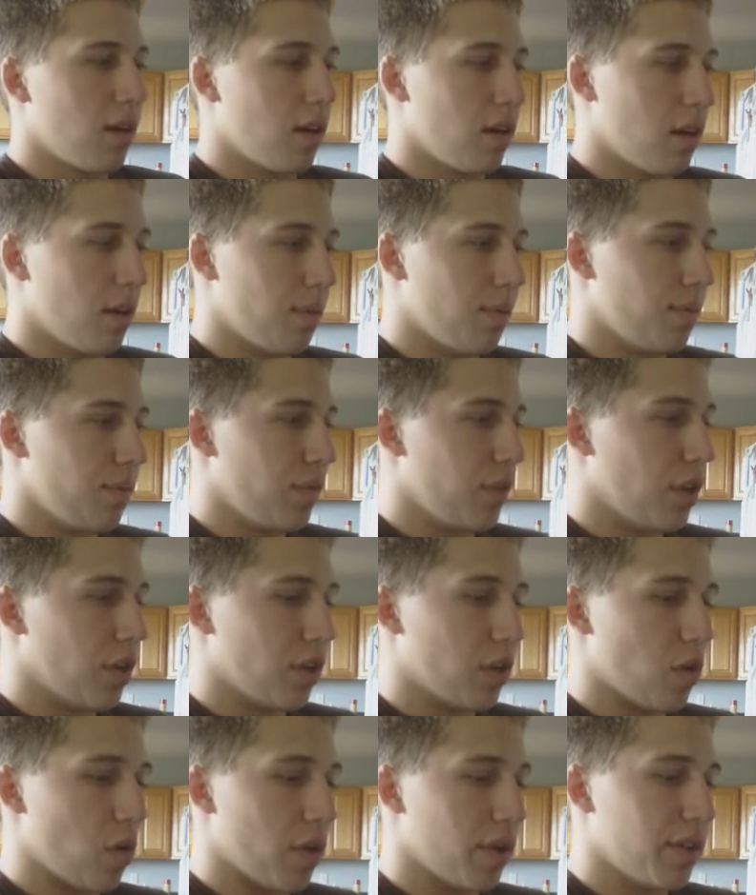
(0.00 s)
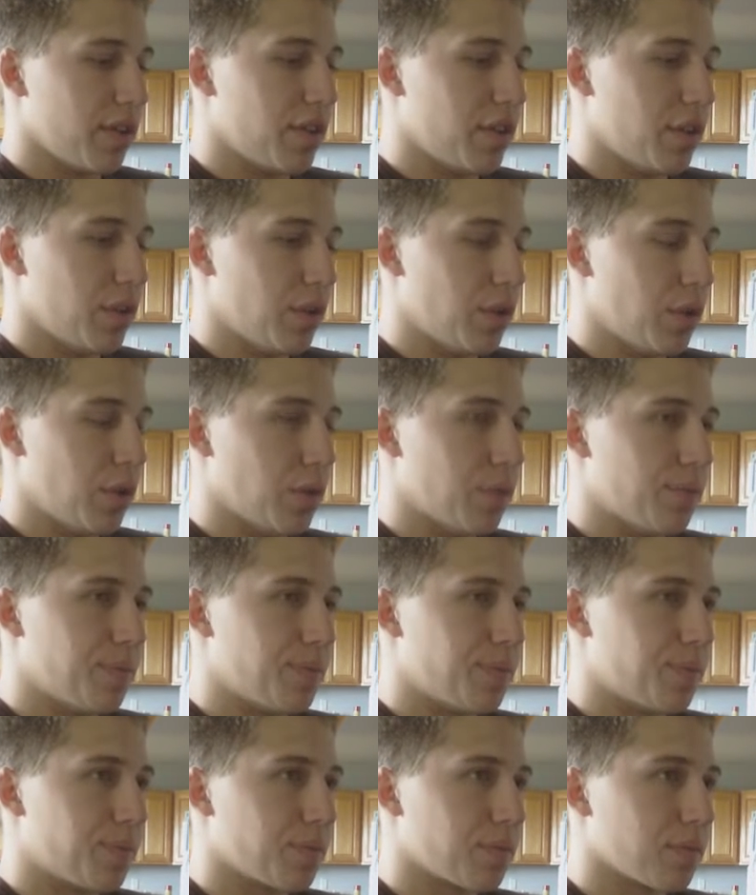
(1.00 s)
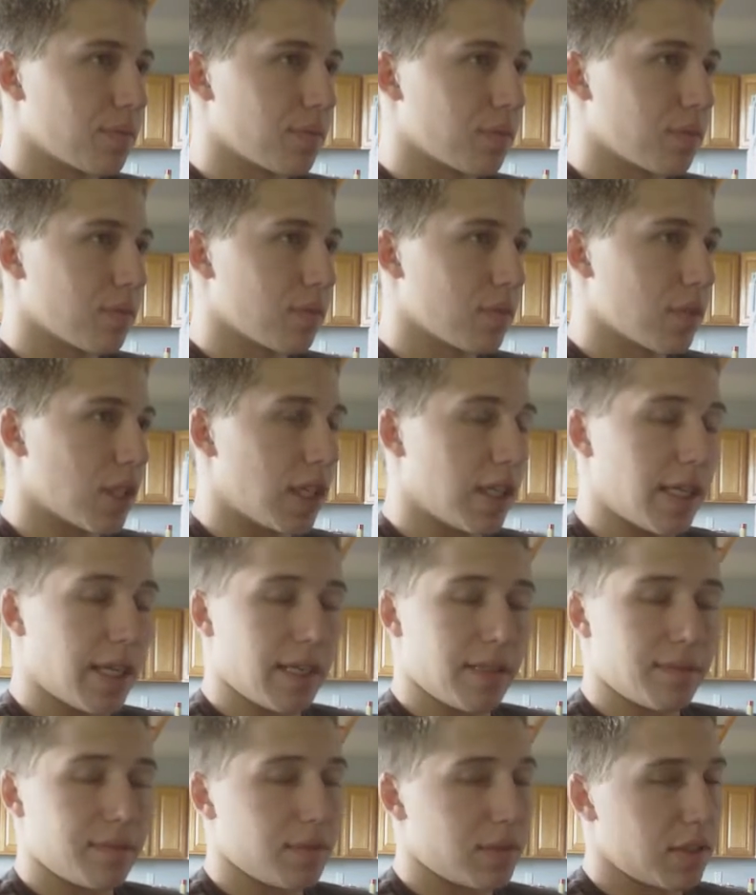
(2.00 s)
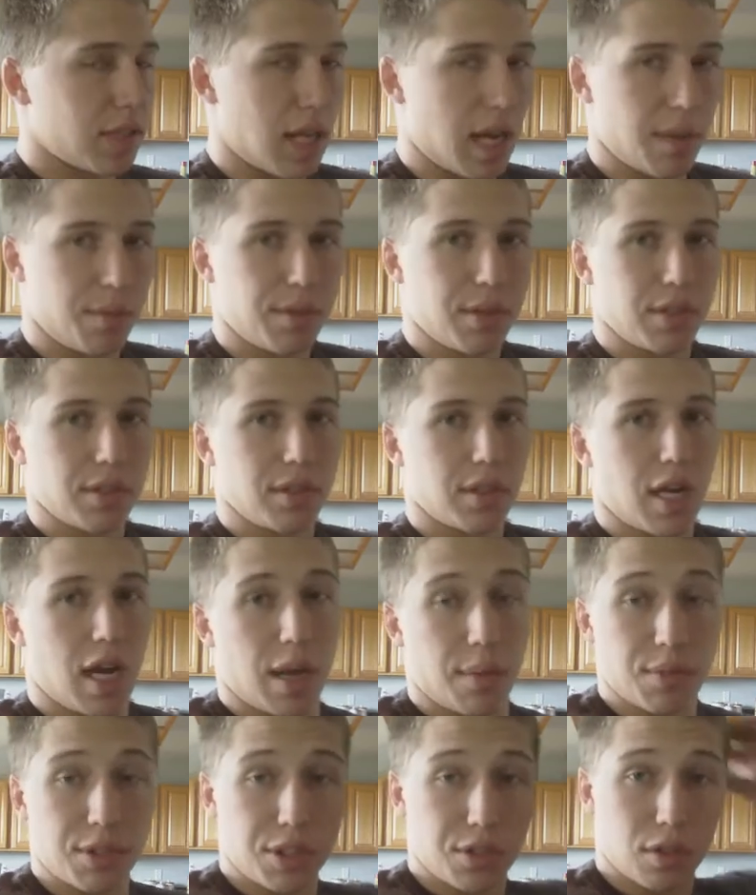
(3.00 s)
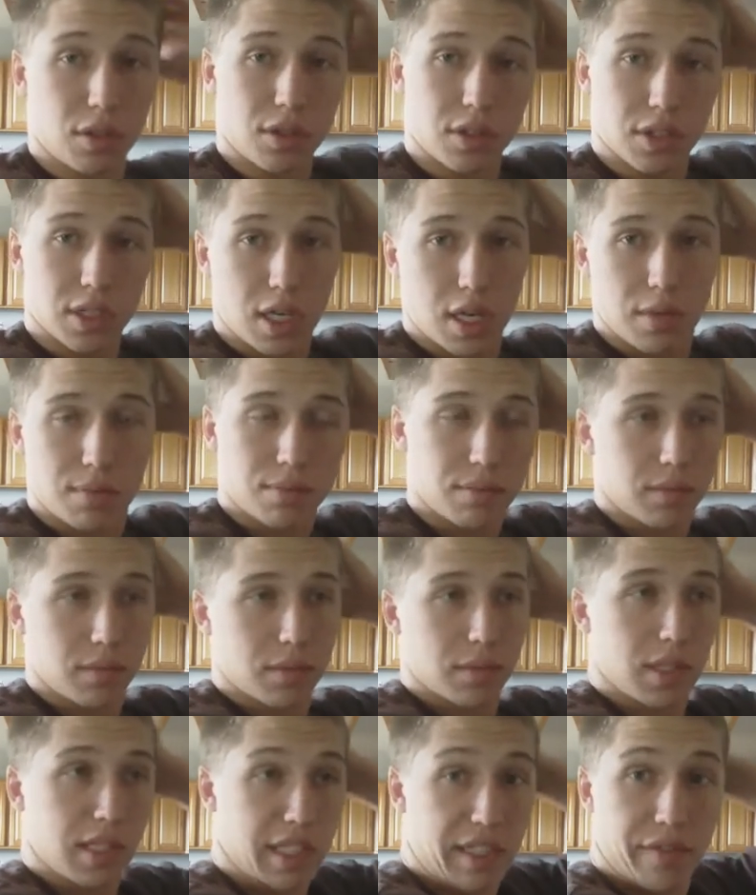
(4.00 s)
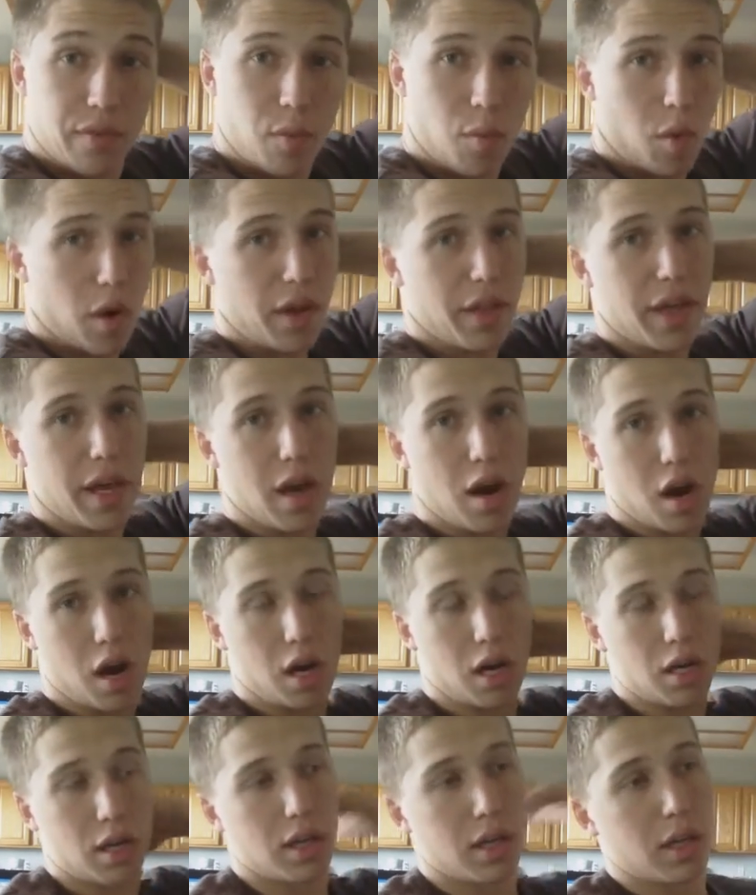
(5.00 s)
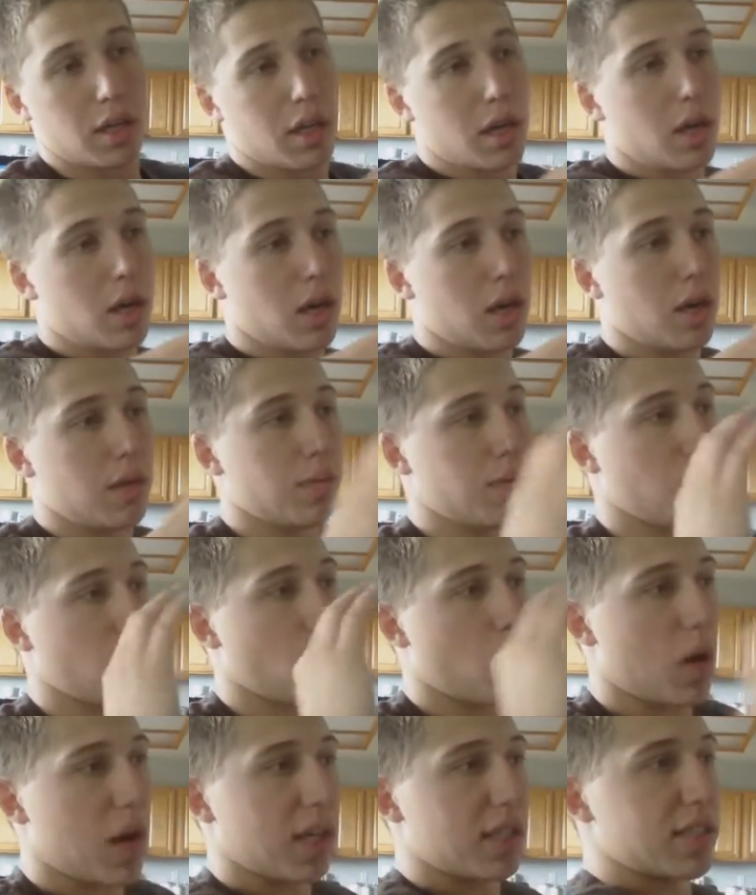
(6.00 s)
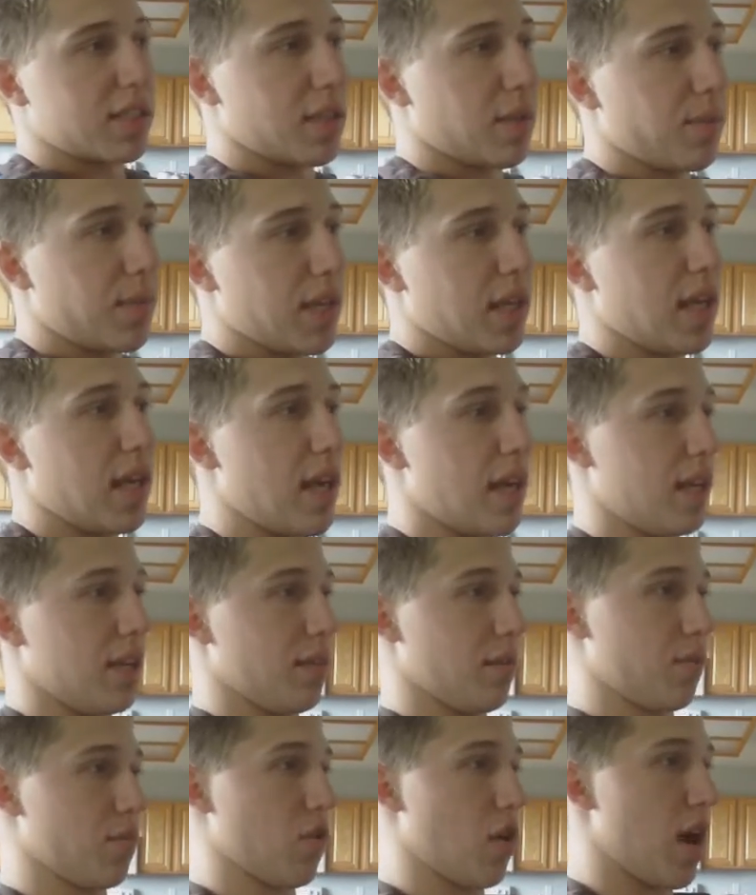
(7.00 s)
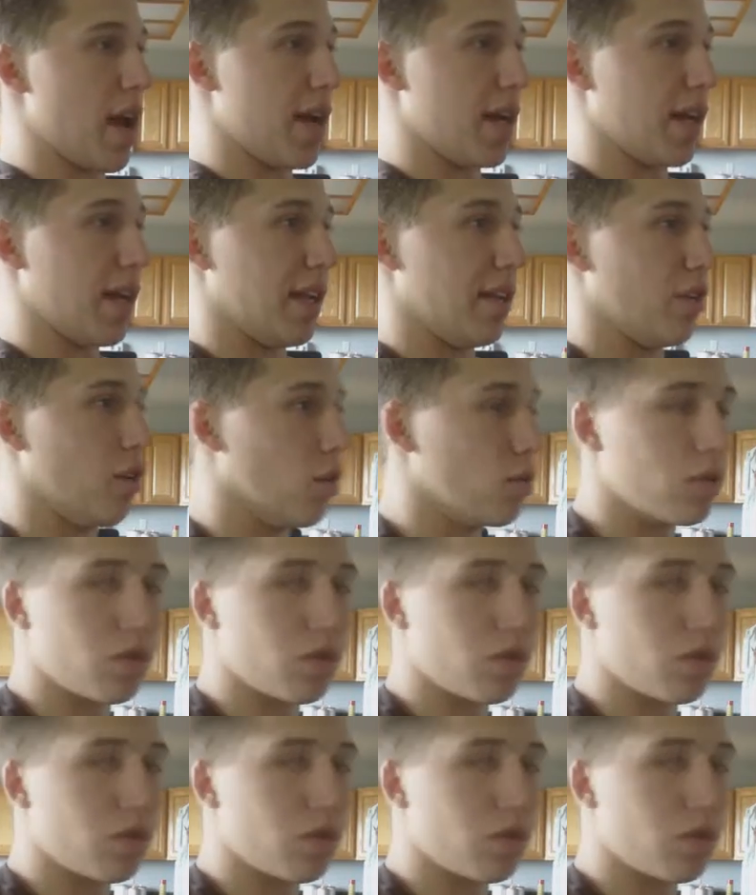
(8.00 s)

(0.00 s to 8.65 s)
you're going to, again, just hop your shoulders up, leave them where they are. Watch something and try it, and